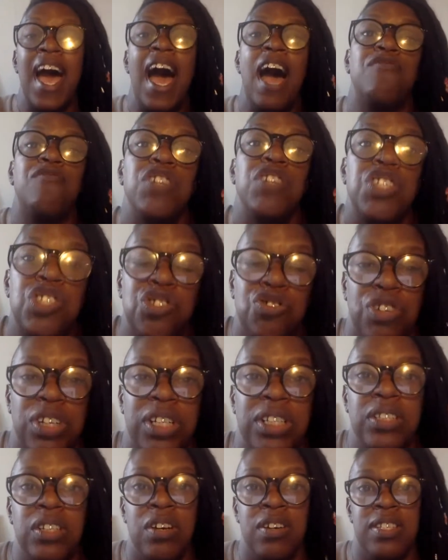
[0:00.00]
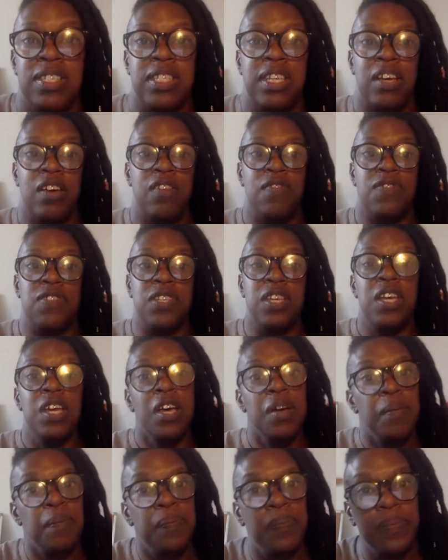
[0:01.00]
and restrict ourselves
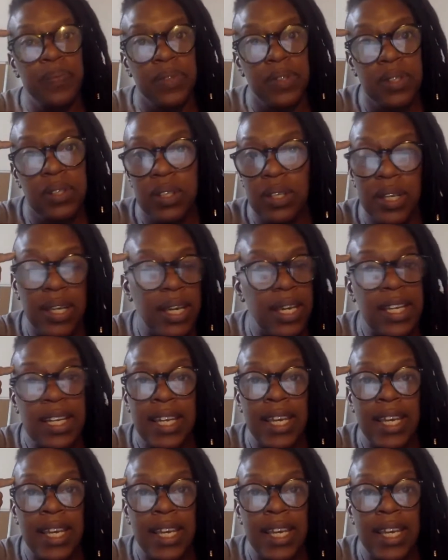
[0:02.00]
in